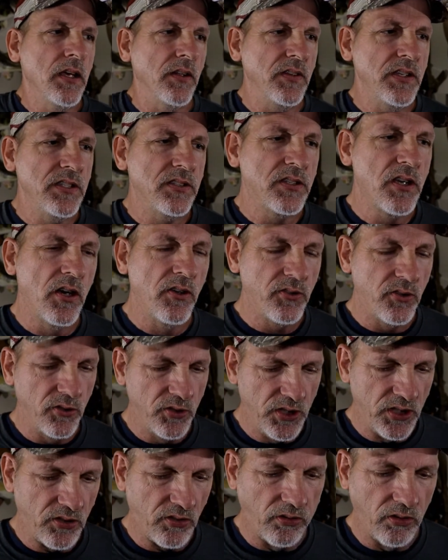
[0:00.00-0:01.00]
These guns are
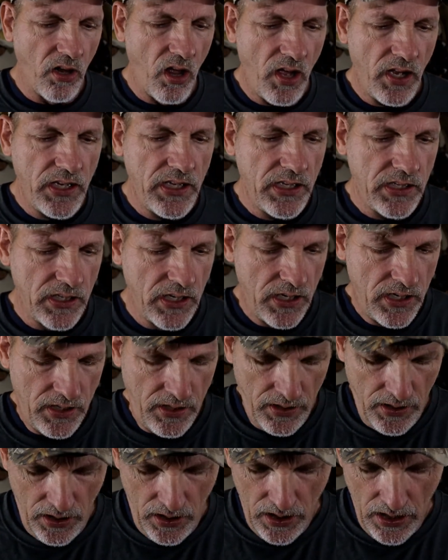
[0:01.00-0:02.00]
just light.
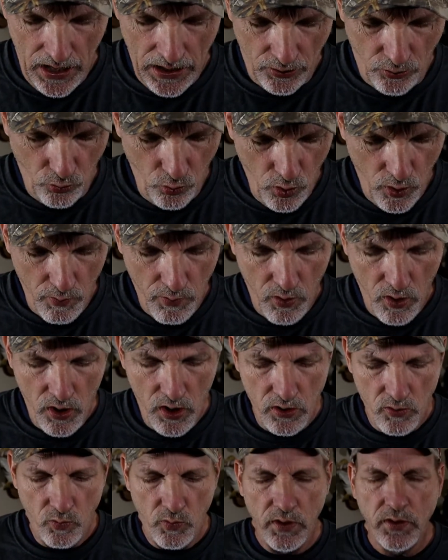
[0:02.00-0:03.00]
I grew up
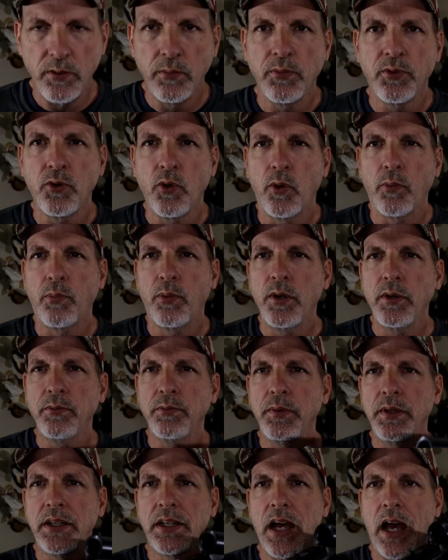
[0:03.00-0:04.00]
hunting with them, so it
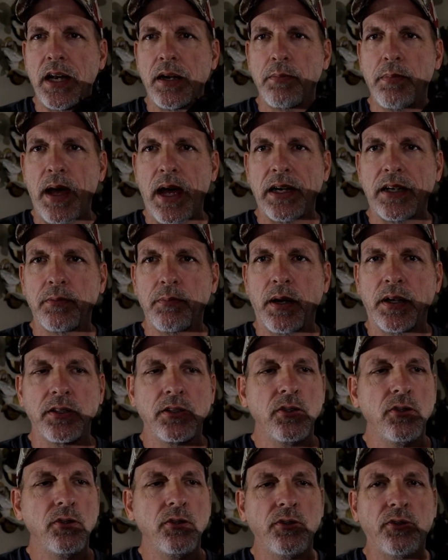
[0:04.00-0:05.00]
brings me kind of back to my
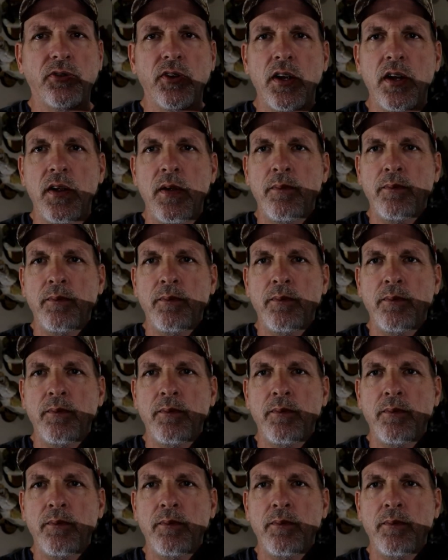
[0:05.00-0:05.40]
youth.